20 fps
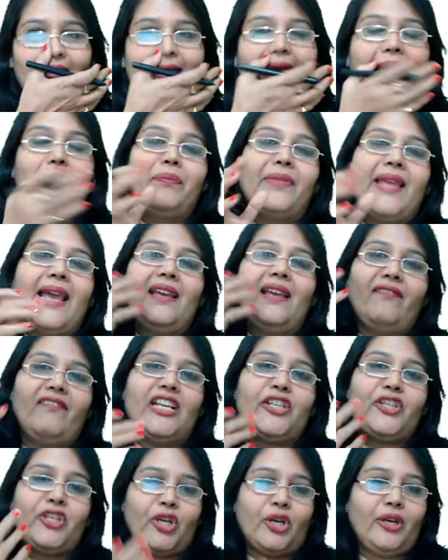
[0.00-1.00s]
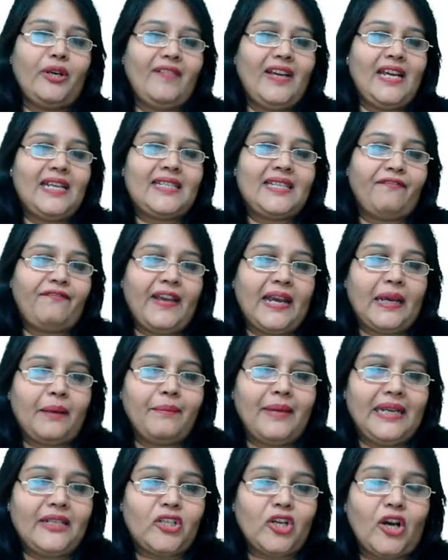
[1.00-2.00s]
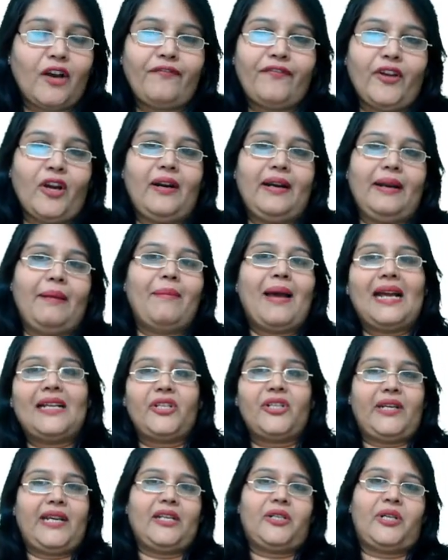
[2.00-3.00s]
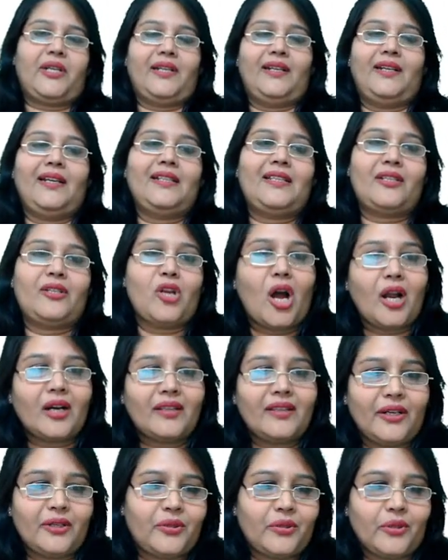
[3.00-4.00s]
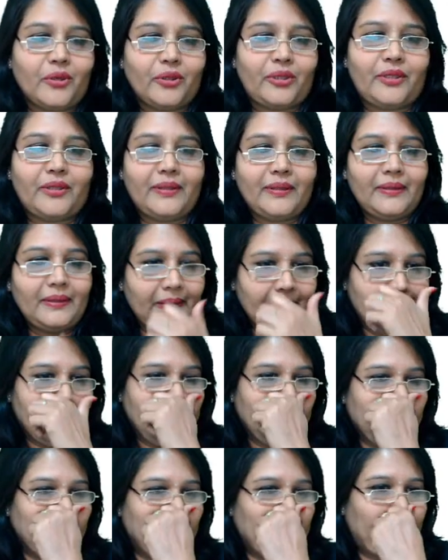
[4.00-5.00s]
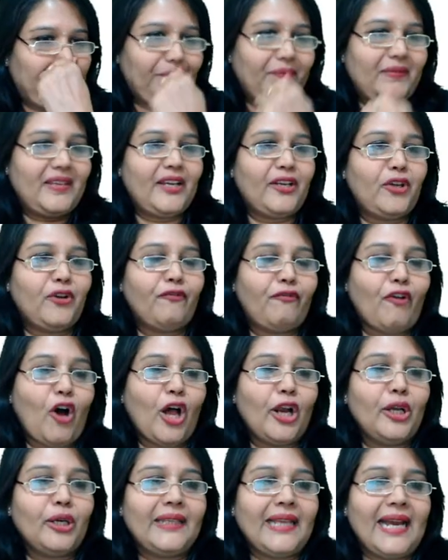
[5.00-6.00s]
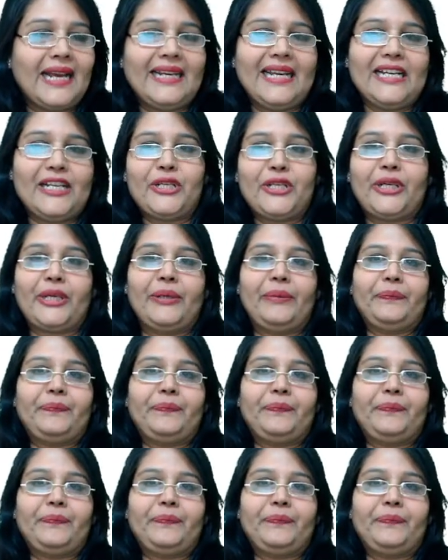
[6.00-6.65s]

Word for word: something which you, it's a figment of your imagination, it's not the truth. Did you follow, Tanishq?